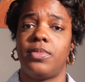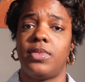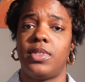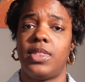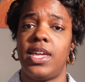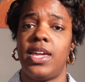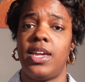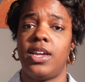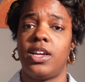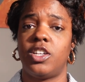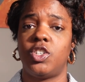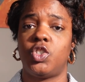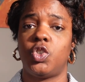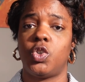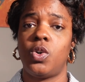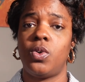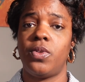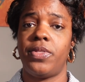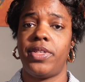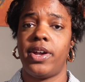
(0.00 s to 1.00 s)
they
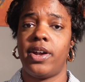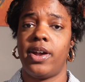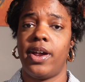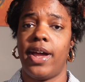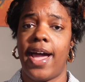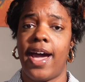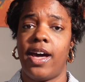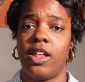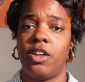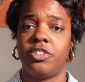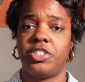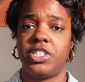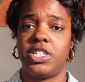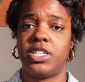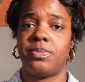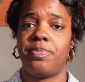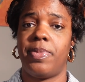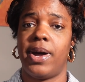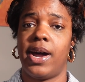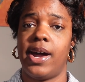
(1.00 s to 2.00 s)
control their
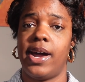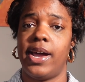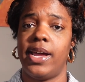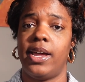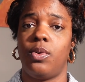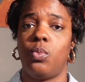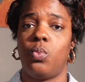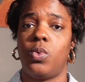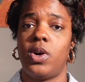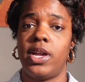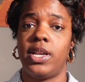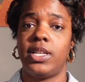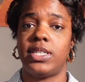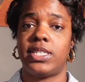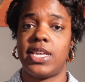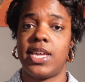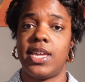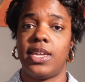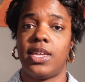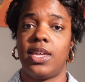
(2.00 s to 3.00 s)
allergies by, one,
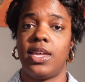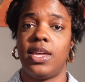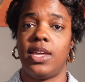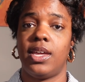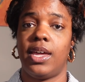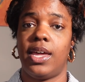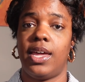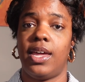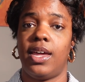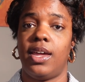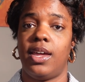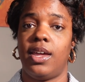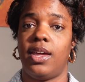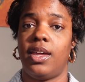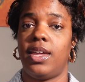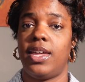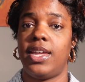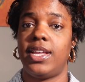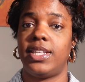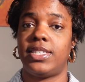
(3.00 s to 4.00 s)
taking
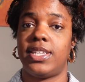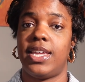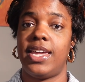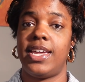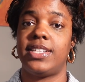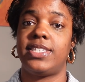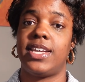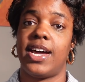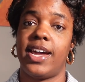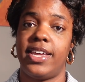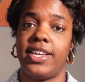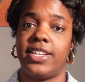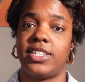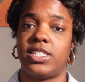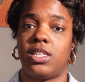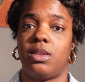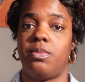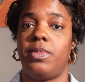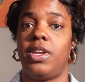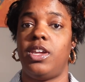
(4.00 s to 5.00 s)
an
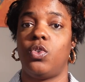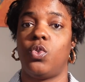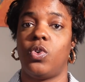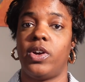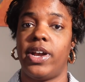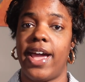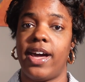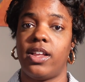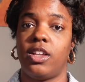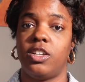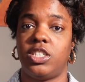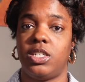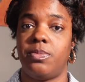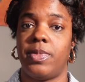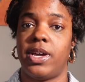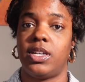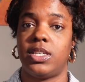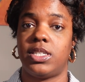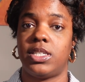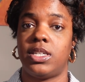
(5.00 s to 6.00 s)
antihistamine or an allergy
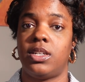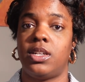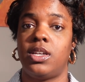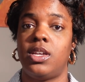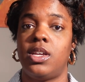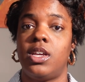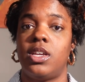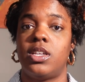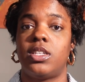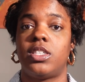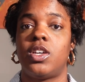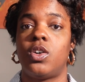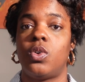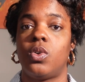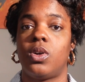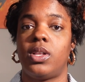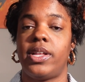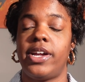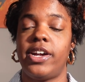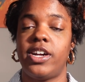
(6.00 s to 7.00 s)
medicine. So
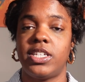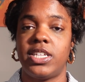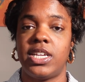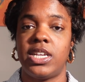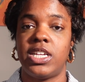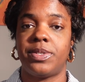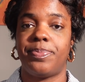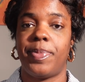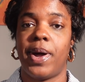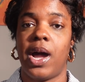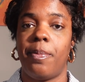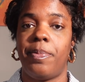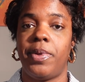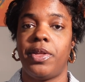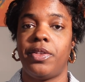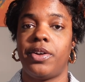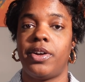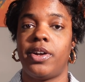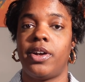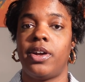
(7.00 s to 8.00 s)
Claritin is
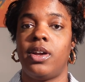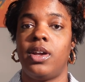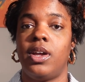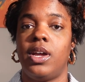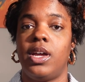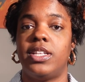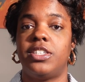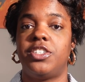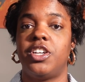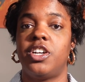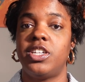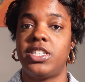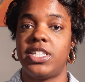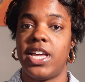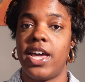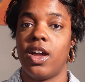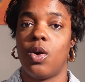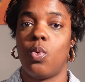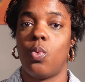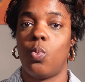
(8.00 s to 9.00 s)
popular.
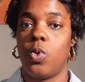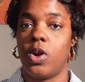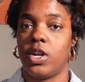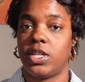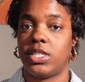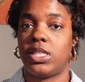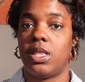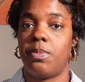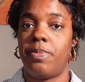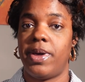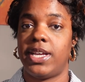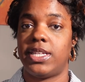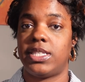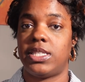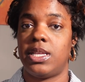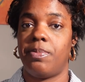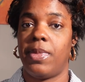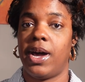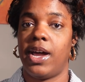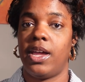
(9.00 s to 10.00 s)
Zyrtec works the
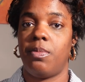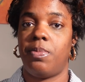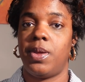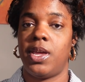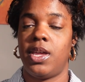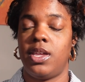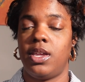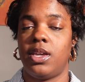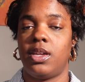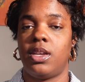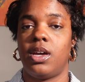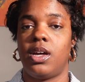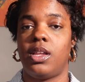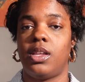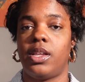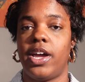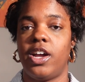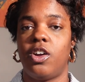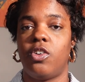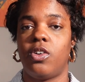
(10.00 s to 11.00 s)
best in my opinion.
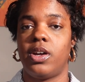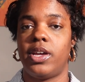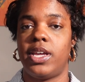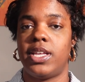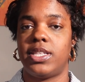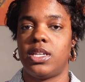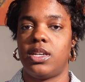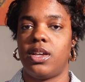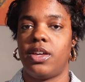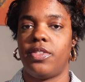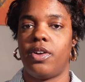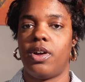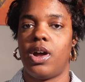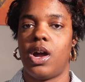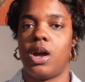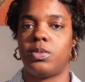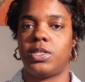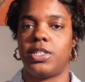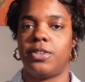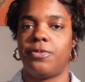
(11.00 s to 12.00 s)
Allegra is another
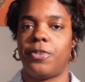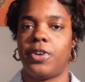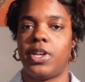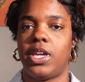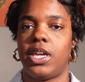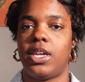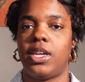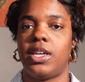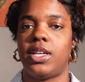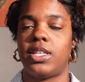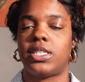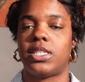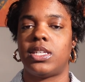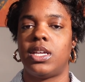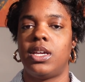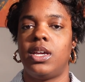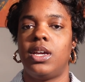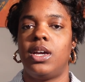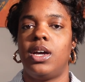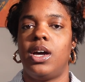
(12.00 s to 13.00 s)
option for kids.